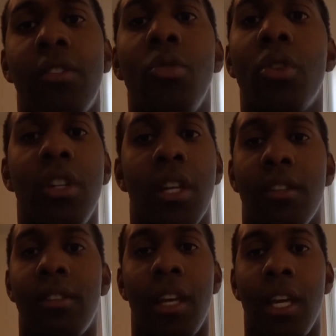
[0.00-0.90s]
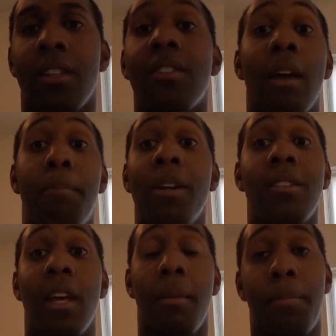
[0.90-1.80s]
you can just take step by
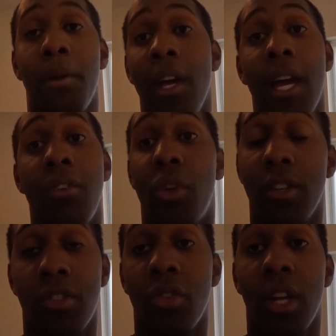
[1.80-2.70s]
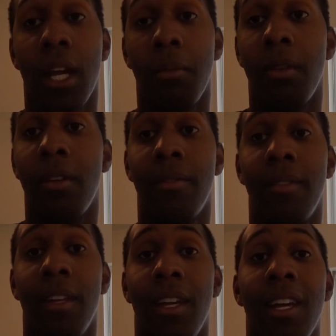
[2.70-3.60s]
step and raise your game.
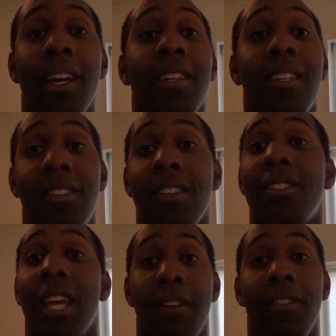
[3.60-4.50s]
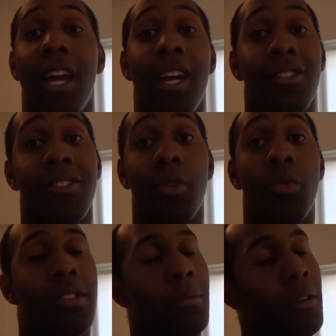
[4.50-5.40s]
This is David Anderson with some